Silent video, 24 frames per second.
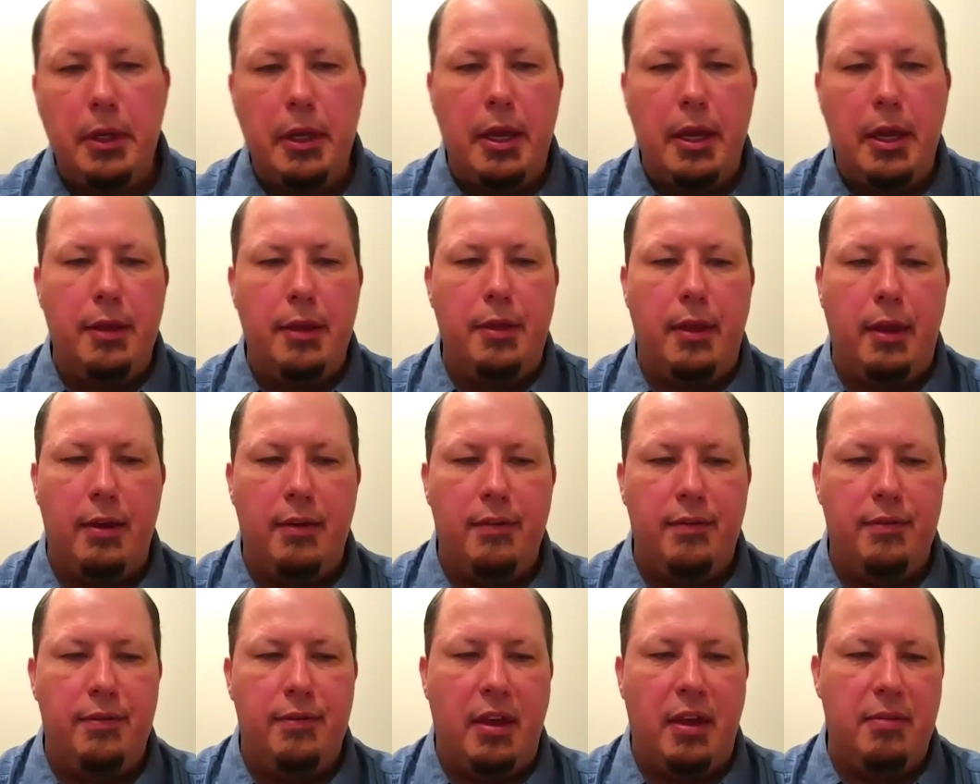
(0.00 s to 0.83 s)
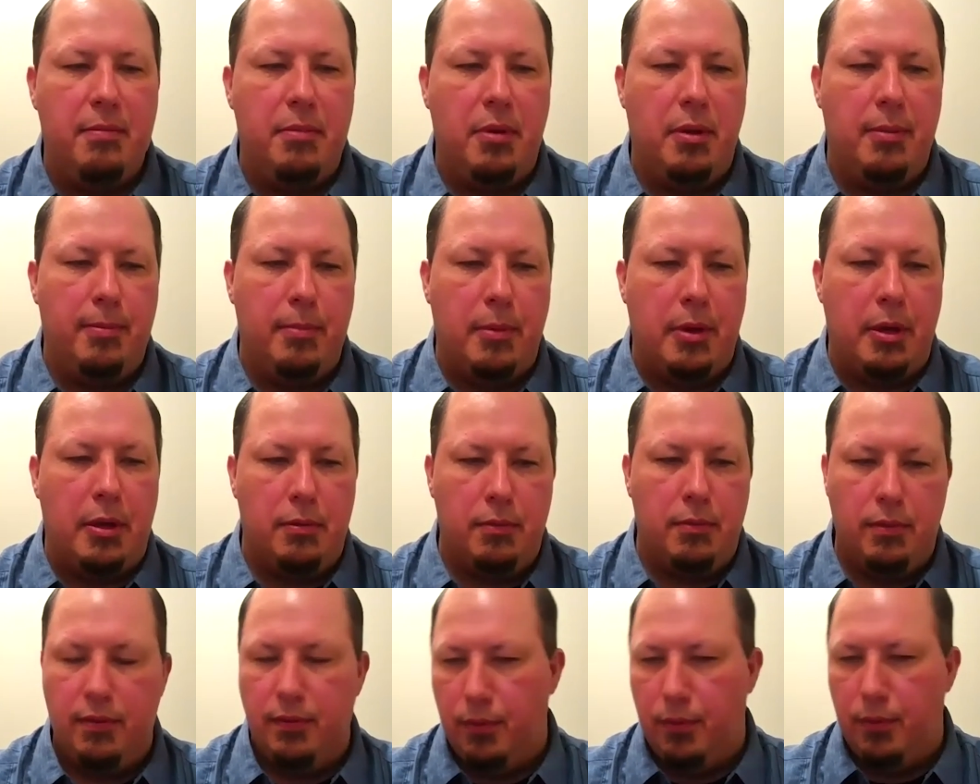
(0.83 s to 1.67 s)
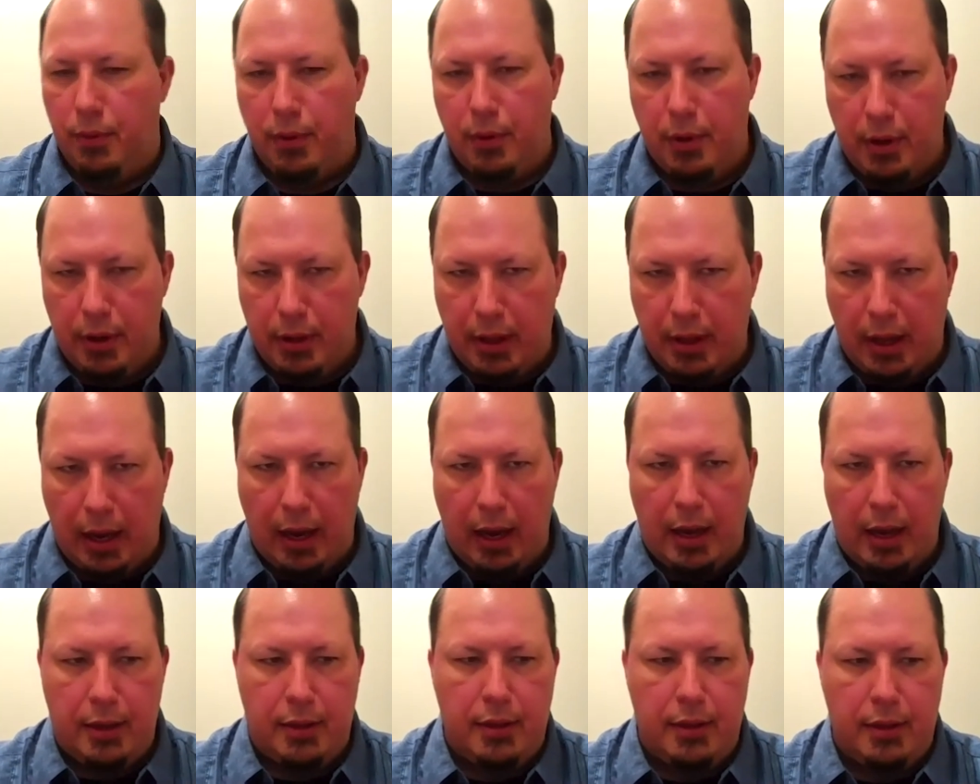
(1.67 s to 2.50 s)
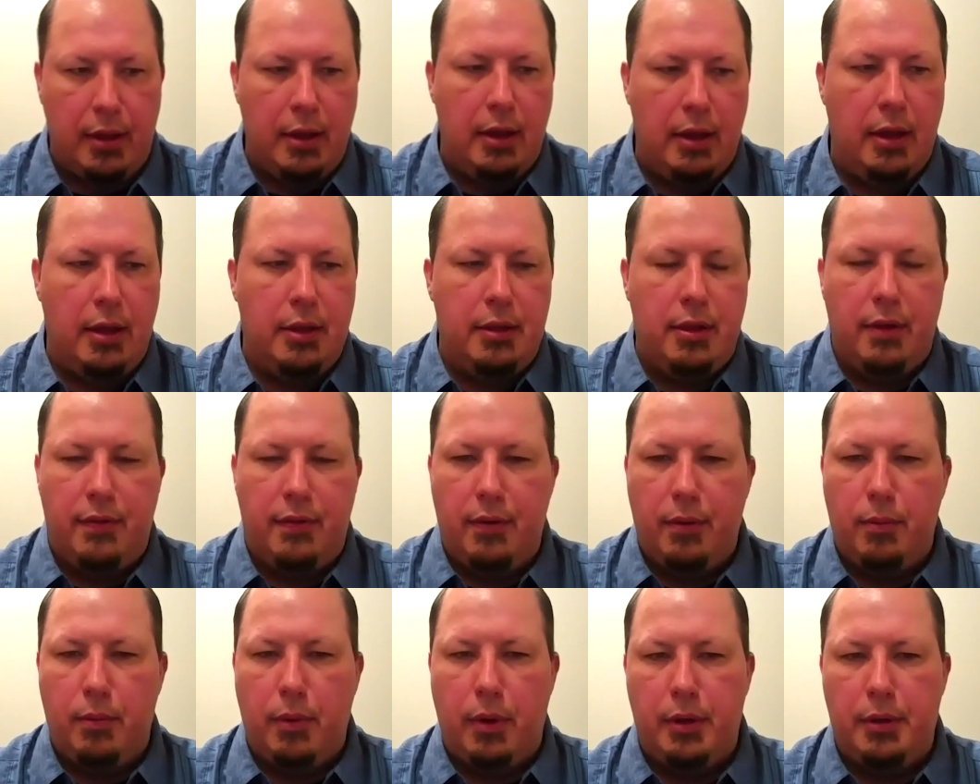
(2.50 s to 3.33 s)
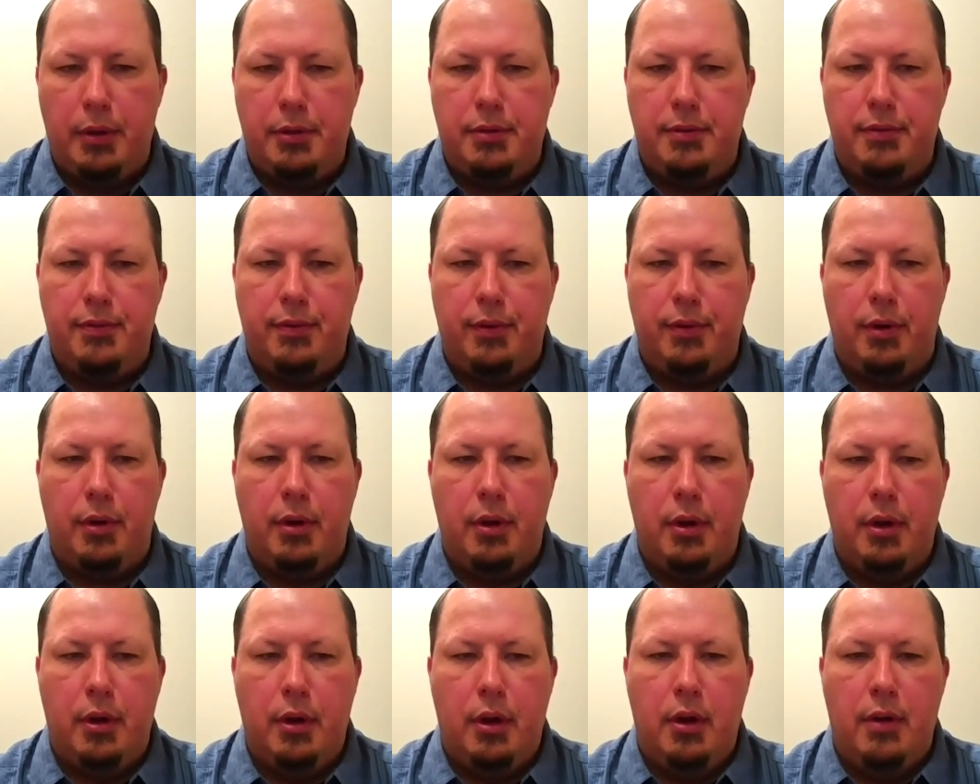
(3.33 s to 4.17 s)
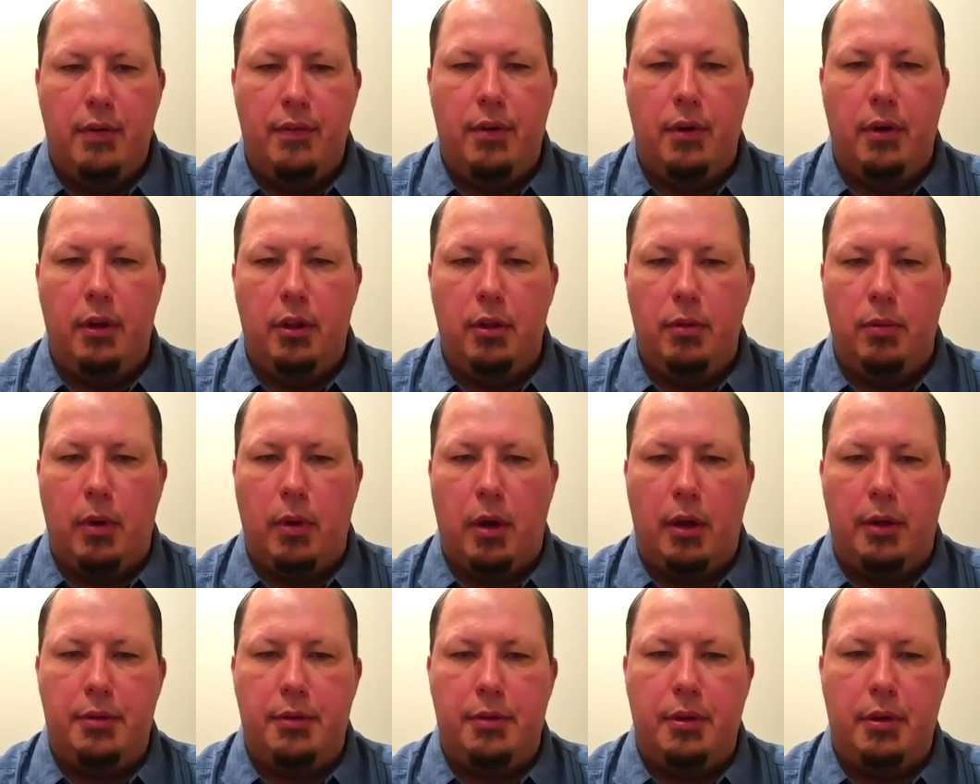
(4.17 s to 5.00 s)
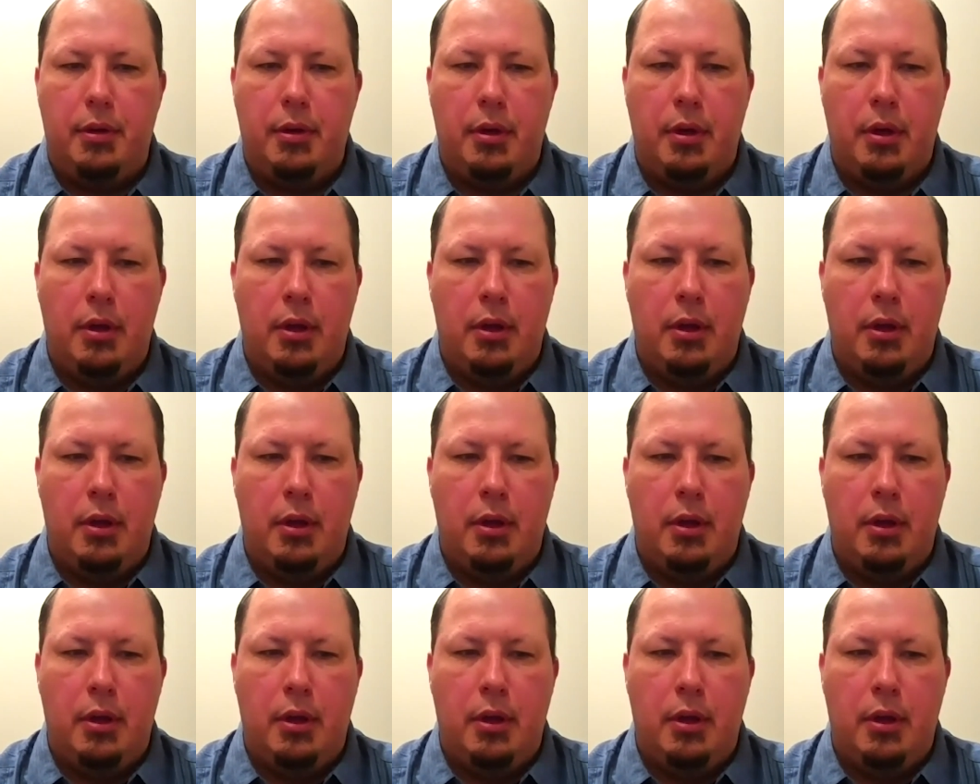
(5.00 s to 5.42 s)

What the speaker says: And they've been meeting with Roy and I and different ones for a little while to